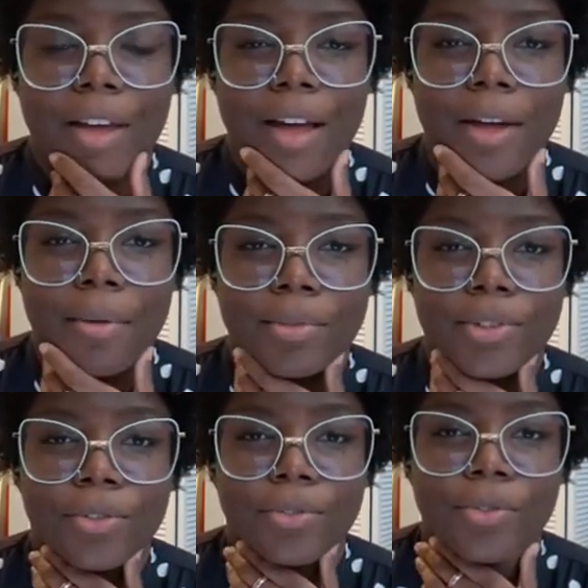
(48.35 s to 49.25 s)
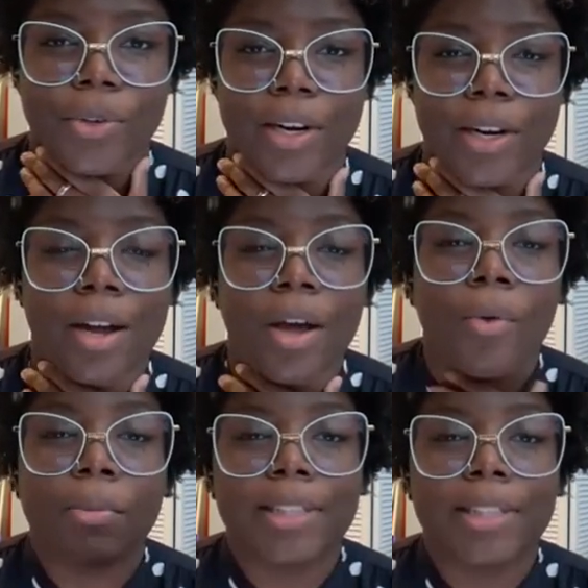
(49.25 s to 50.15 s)
Um, so for
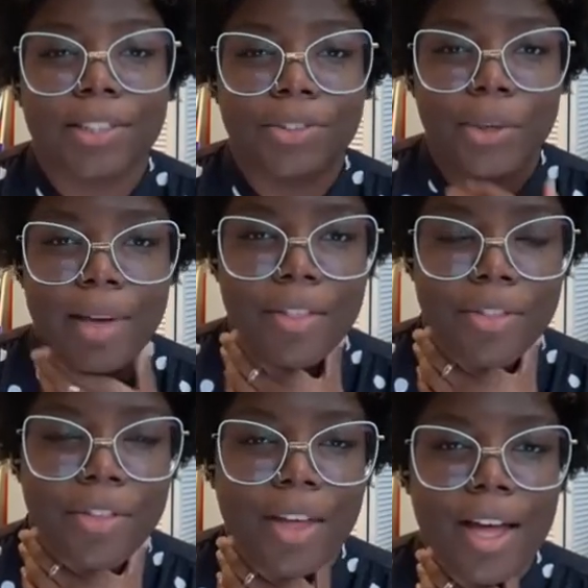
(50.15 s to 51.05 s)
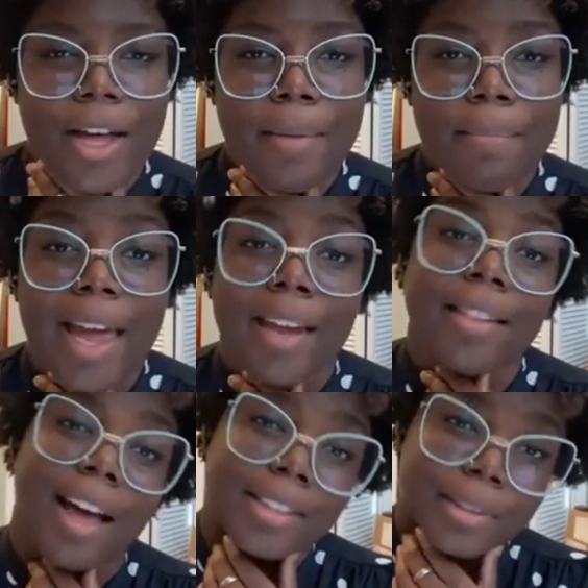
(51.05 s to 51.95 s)
Women's History Month um, and
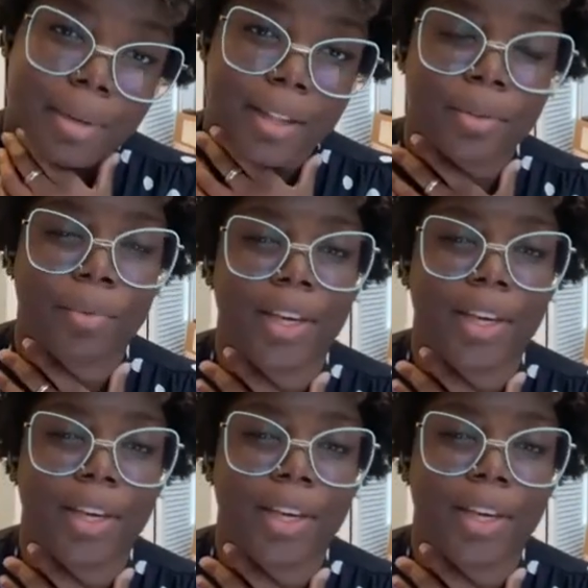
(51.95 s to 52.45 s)
last month,